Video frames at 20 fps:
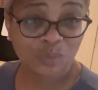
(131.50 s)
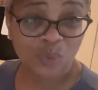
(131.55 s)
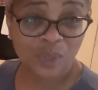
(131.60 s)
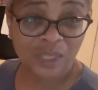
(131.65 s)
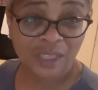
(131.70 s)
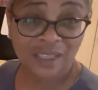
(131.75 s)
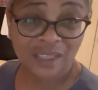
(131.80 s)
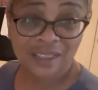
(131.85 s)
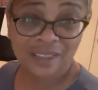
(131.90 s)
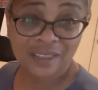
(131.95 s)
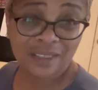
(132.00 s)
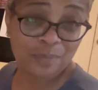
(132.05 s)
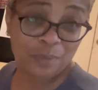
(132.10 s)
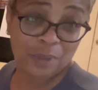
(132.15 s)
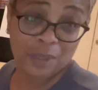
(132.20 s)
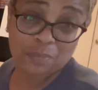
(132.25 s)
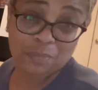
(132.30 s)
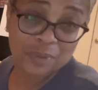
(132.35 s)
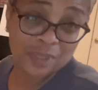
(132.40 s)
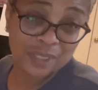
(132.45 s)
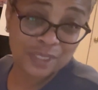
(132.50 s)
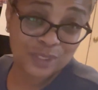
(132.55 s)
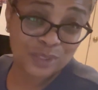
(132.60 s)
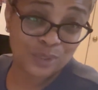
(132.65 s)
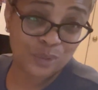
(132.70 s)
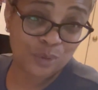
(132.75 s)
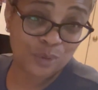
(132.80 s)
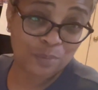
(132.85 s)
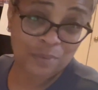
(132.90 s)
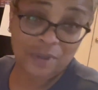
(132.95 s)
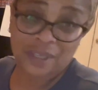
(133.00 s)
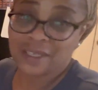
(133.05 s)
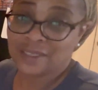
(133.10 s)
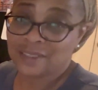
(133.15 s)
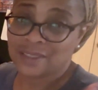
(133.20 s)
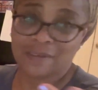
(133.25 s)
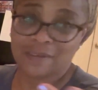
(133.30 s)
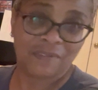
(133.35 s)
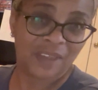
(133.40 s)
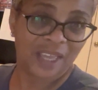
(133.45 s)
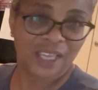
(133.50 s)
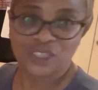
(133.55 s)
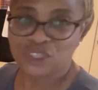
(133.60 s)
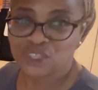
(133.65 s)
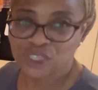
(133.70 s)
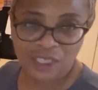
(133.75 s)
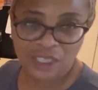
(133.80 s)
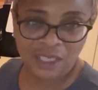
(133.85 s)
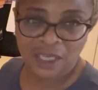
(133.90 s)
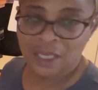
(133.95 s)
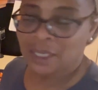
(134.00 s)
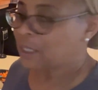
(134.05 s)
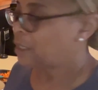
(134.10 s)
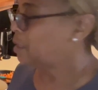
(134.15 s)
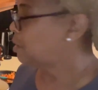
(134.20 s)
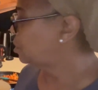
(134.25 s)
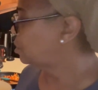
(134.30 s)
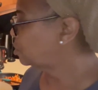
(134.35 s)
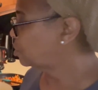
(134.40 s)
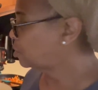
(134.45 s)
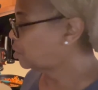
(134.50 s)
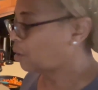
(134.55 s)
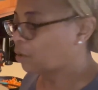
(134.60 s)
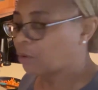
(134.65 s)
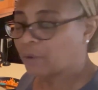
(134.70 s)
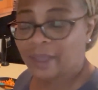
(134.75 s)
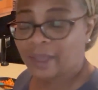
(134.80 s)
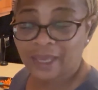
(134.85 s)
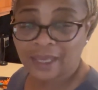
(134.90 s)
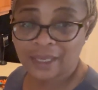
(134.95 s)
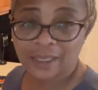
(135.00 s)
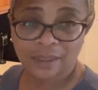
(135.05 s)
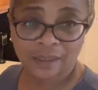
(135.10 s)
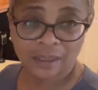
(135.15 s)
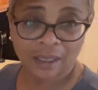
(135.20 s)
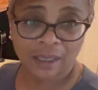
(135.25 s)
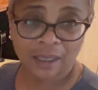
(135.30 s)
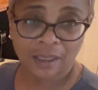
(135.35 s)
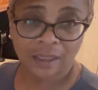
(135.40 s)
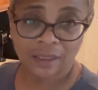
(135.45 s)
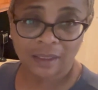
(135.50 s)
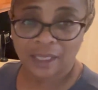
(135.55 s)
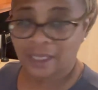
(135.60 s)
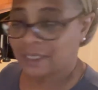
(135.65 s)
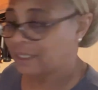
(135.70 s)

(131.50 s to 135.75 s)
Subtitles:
with the split pea soup. It's a veggie, you know, and let